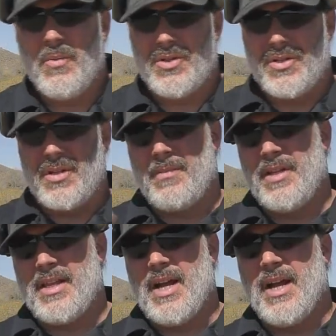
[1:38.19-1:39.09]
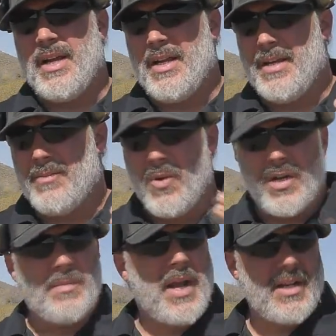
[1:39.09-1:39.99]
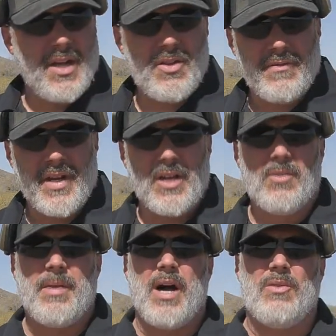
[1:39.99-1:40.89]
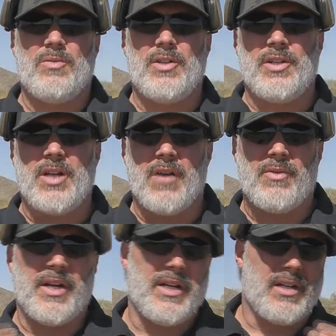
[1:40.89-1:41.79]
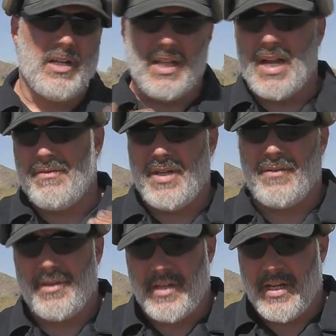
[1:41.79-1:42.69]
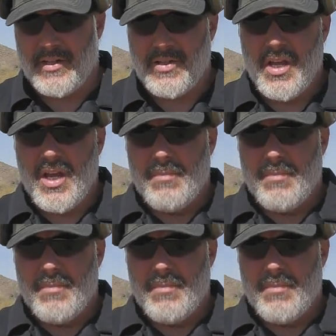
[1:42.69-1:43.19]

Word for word: which is something that I am going to make another video about, covering a lot of different things.